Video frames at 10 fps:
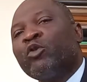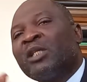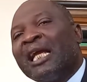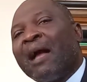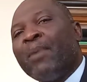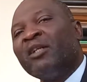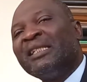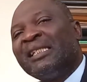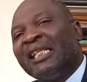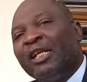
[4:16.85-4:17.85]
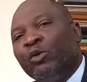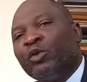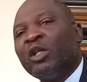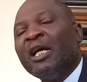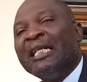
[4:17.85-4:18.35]
to think about the
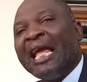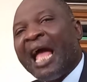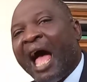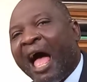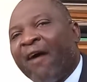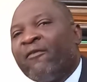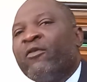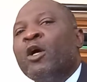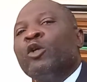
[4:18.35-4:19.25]
skills they have